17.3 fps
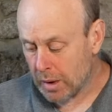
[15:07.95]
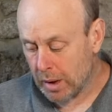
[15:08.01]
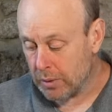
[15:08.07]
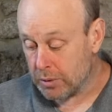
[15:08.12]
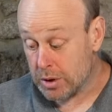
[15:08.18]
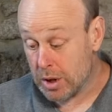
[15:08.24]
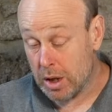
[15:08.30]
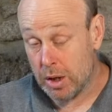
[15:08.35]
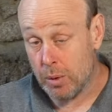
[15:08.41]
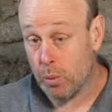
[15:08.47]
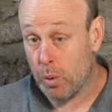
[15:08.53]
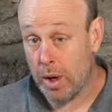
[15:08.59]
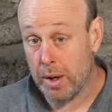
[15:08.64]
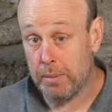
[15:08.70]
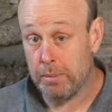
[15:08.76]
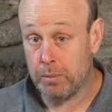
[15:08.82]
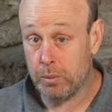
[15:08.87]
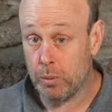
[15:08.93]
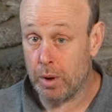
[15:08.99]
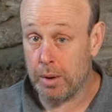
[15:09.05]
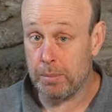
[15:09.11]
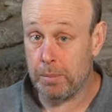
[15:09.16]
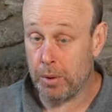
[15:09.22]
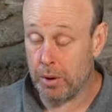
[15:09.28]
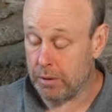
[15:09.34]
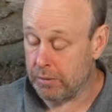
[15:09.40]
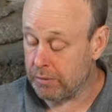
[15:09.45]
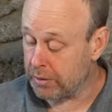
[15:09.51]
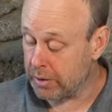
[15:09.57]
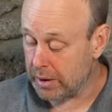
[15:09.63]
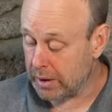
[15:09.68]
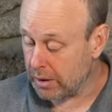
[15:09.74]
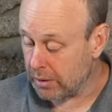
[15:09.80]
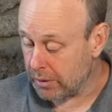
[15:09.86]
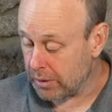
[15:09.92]
It was only one pod of
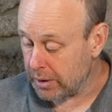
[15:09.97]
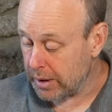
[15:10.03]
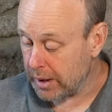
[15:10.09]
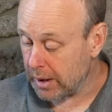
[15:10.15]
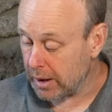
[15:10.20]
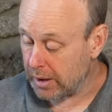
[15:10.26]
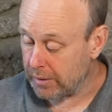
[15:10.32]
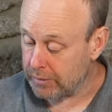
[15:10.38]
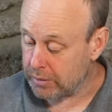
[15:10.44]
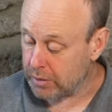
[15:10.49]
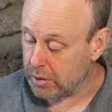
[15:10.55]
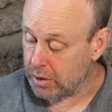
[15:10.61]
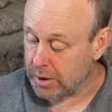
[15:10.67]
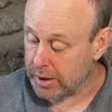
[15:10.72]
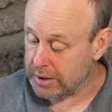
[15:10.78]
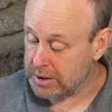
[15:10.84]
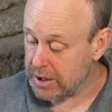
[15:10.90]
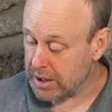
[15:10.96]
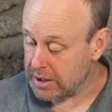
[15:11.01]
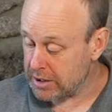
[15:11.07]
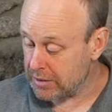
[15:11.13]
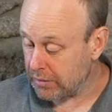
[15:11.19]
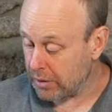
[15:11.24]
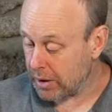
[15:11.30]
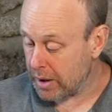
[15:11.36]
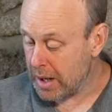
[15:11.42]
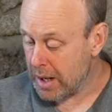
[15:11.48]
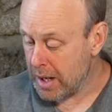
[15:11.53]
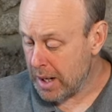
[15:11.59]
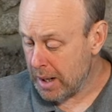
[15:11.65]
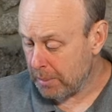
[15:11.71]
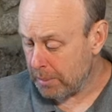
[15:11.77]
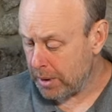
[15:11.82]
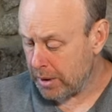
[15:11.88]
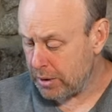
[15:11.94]
vanilla in there. I haven't gone excessive on it,
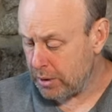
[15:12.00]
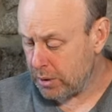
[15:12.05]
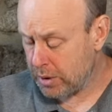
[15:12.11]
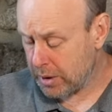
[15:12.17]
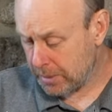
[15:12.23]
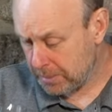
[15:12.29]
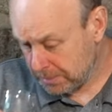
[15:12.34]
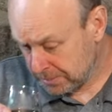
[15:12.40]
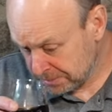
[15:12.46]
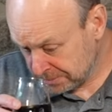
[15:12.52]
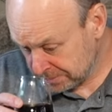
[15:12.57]
but you can